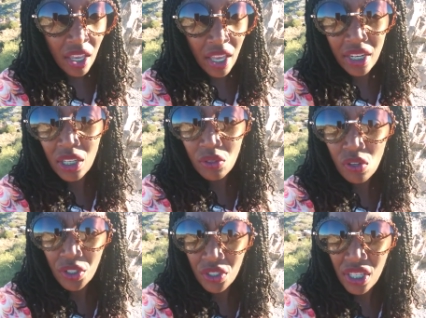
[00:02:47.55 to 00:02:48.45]
And he would
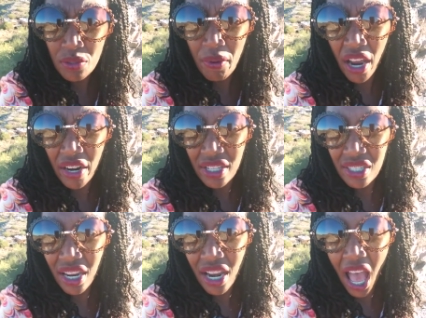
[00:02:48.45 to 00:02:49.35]
go to his
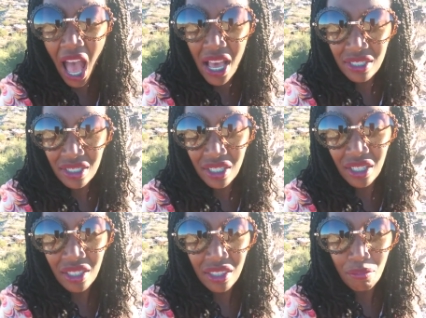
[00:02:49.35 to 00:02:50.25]
parents and ask